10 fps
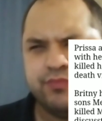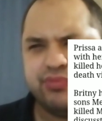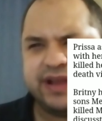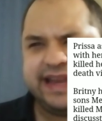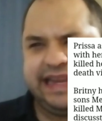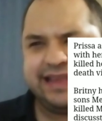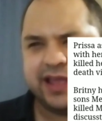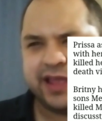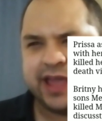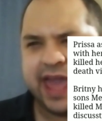
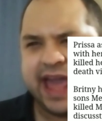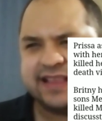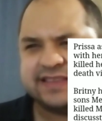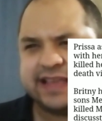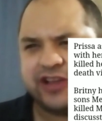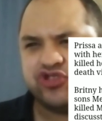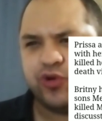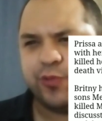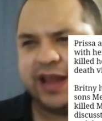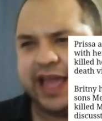Brittany had
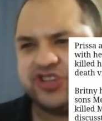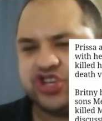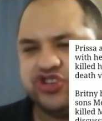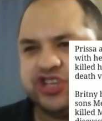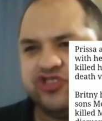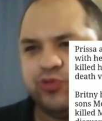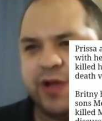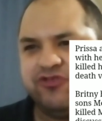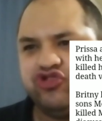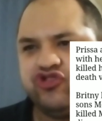sexual relationships
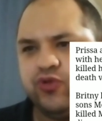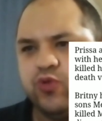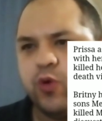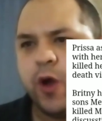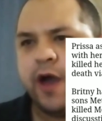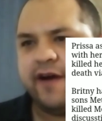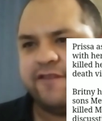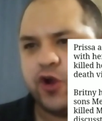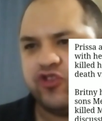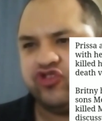with two
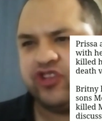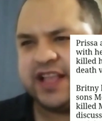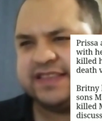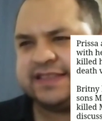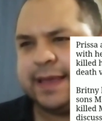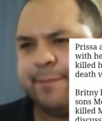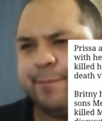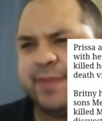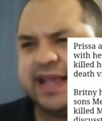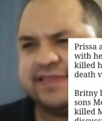of her sons,
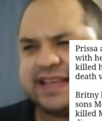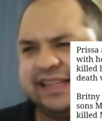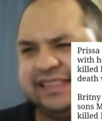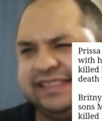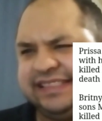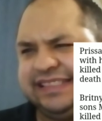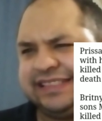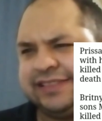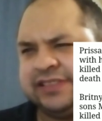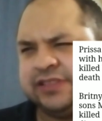Meat and
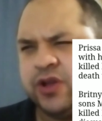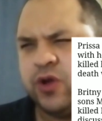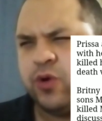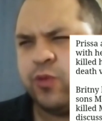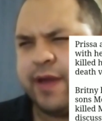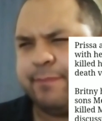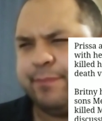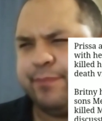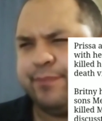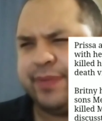Dix.
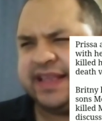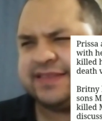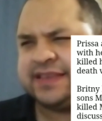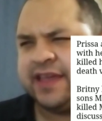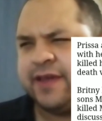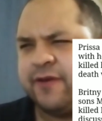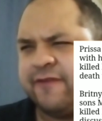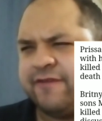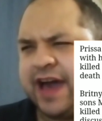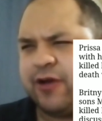When Beat
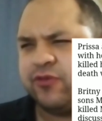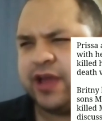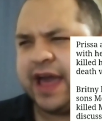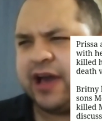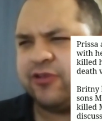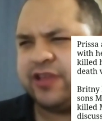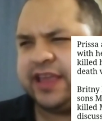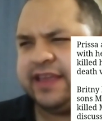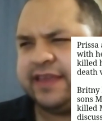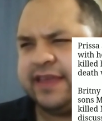found out,
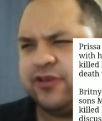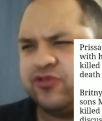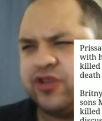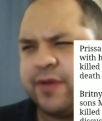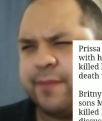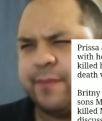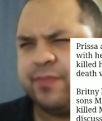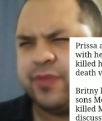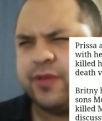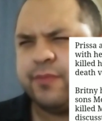he killed
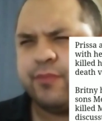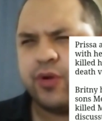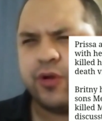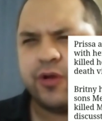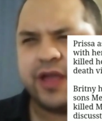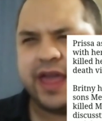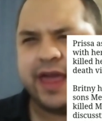Mer